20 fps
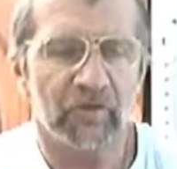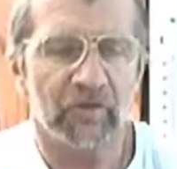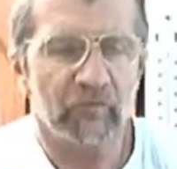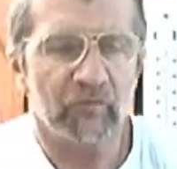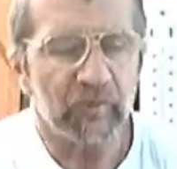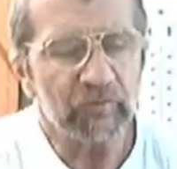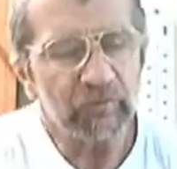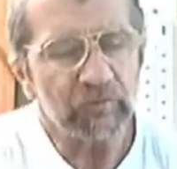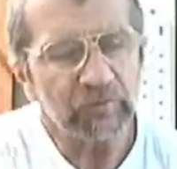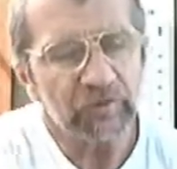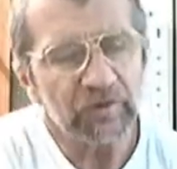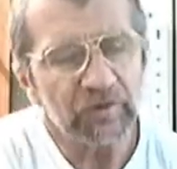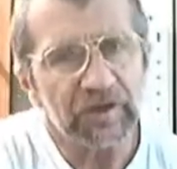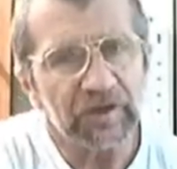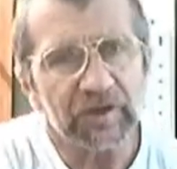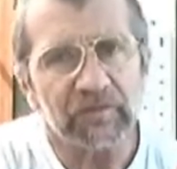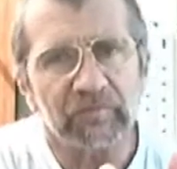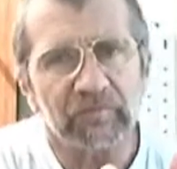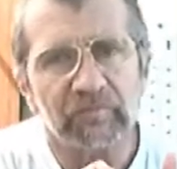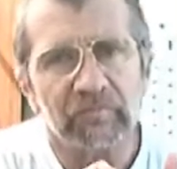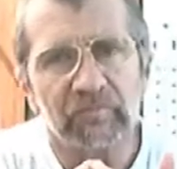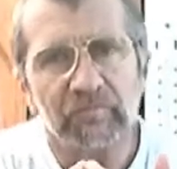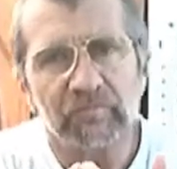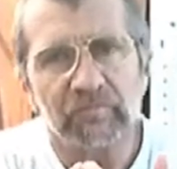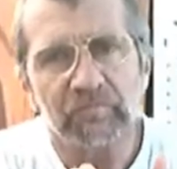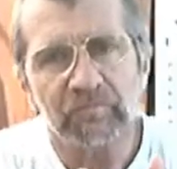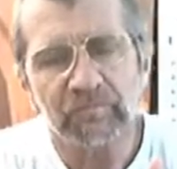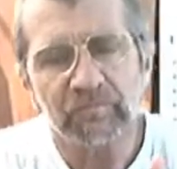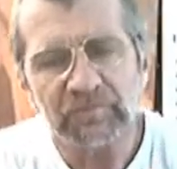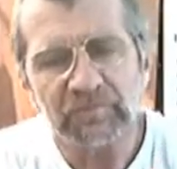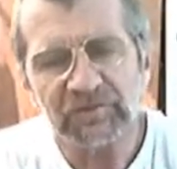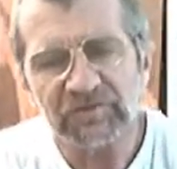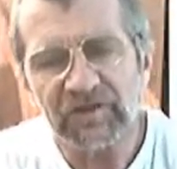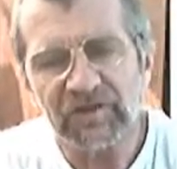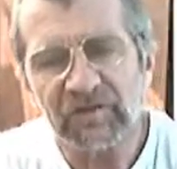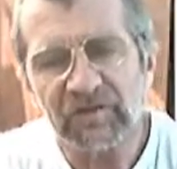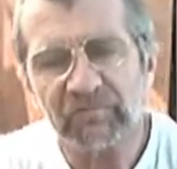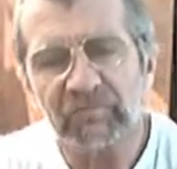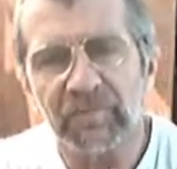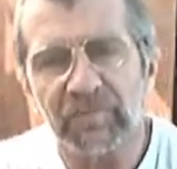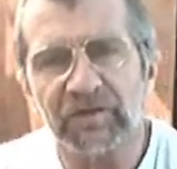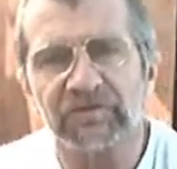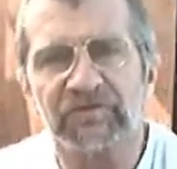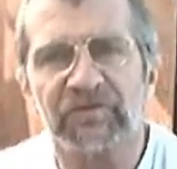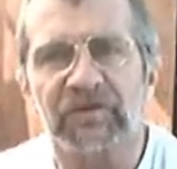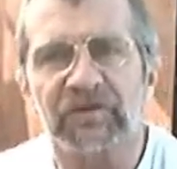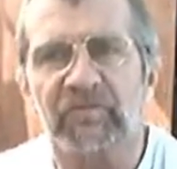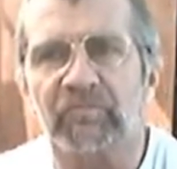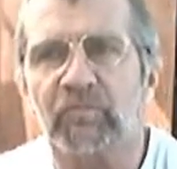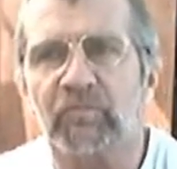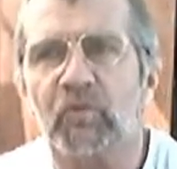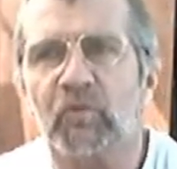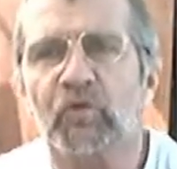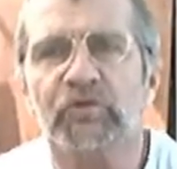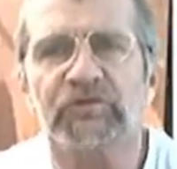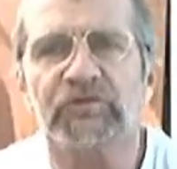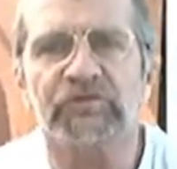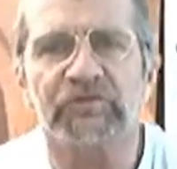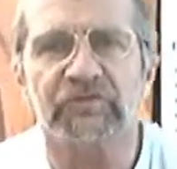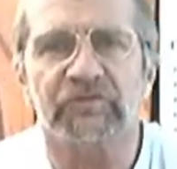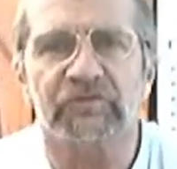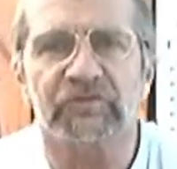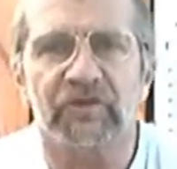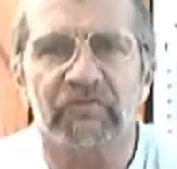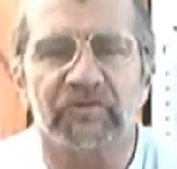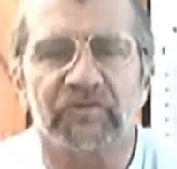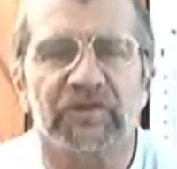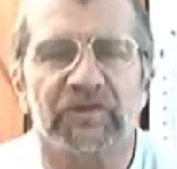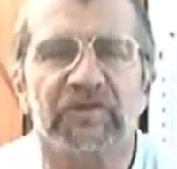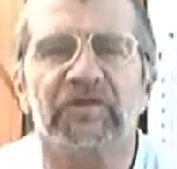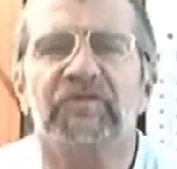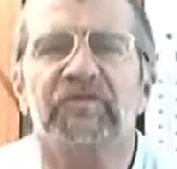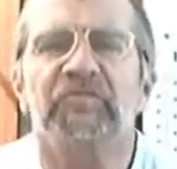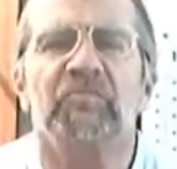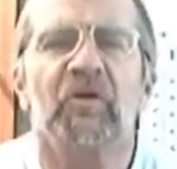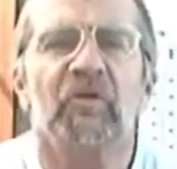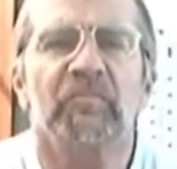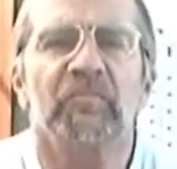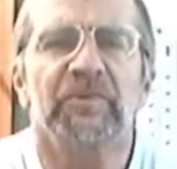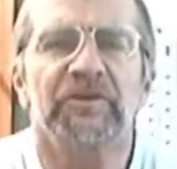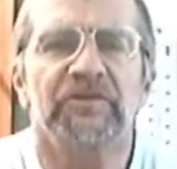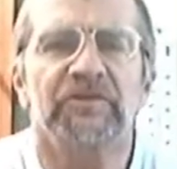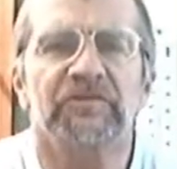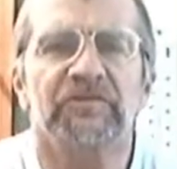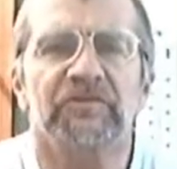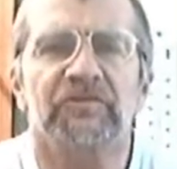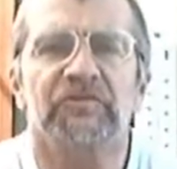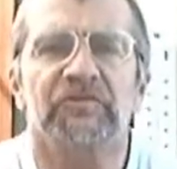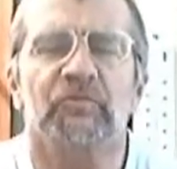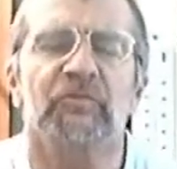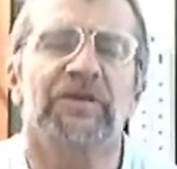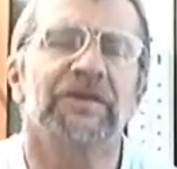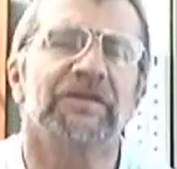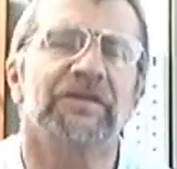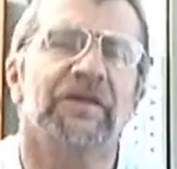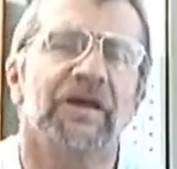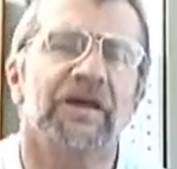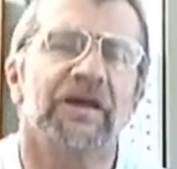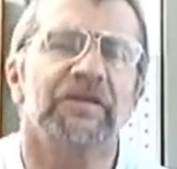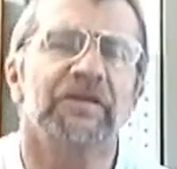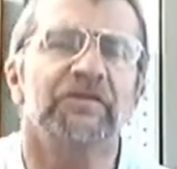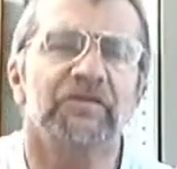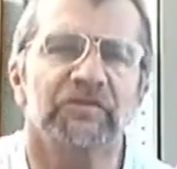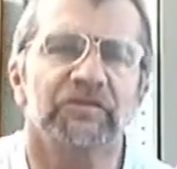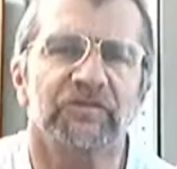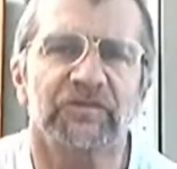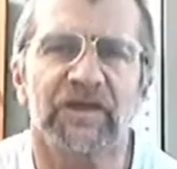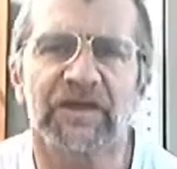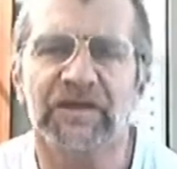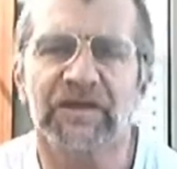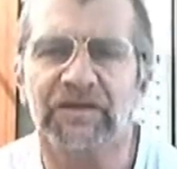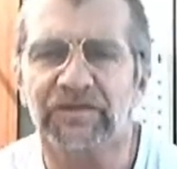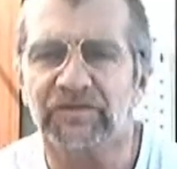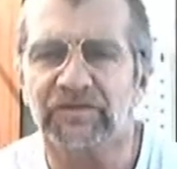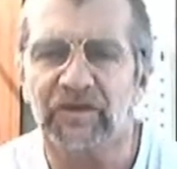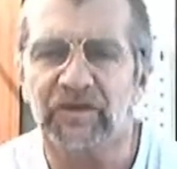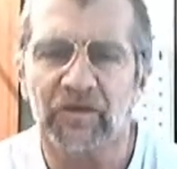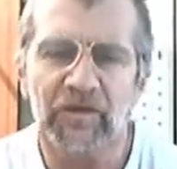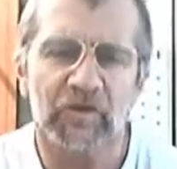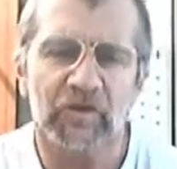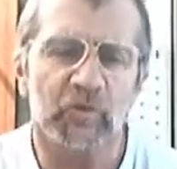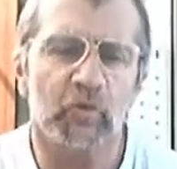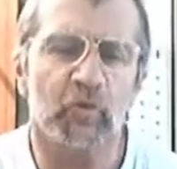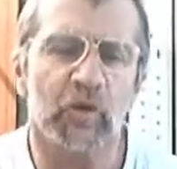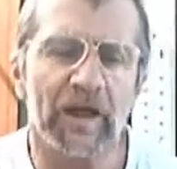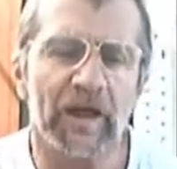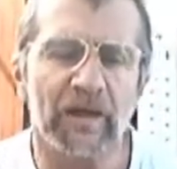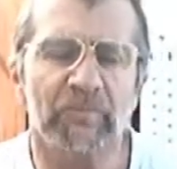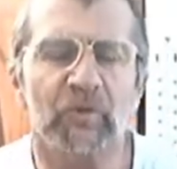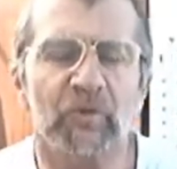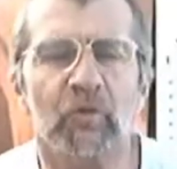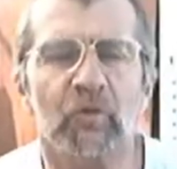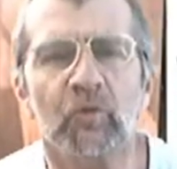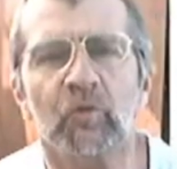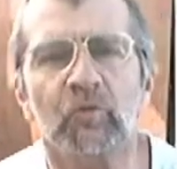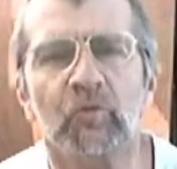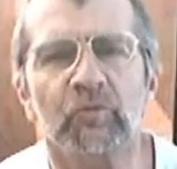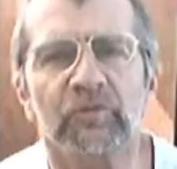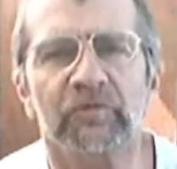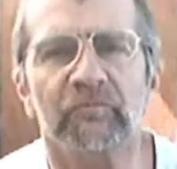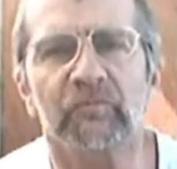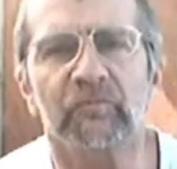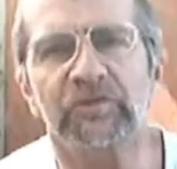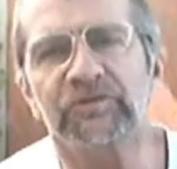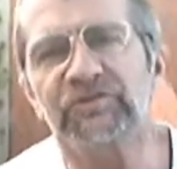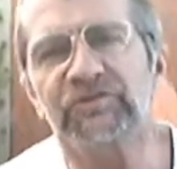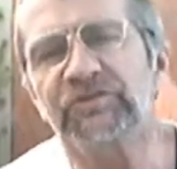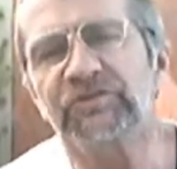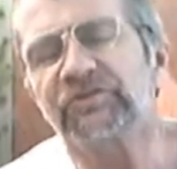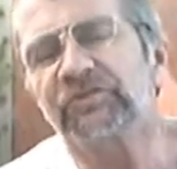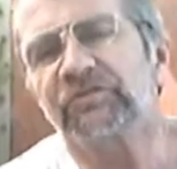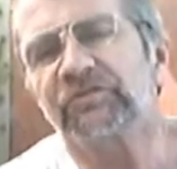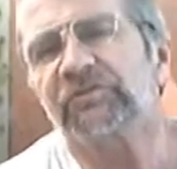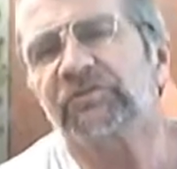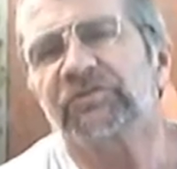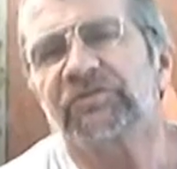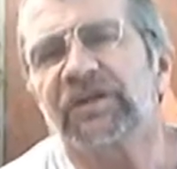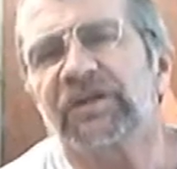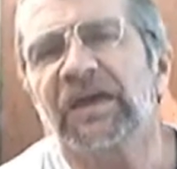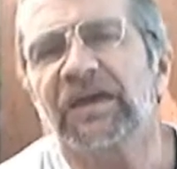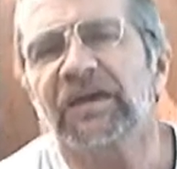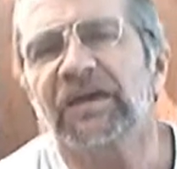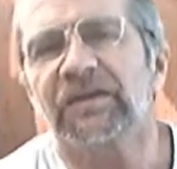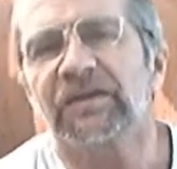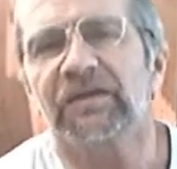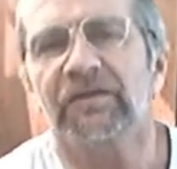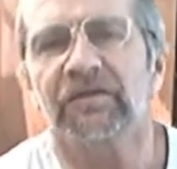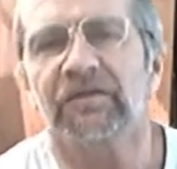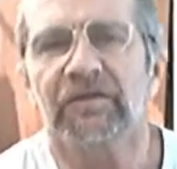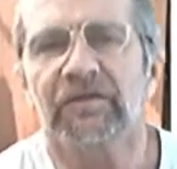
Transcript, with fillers: we will look at step-by-step portions of it in small pieces so we can understand and grab a hold of what Jesus was saying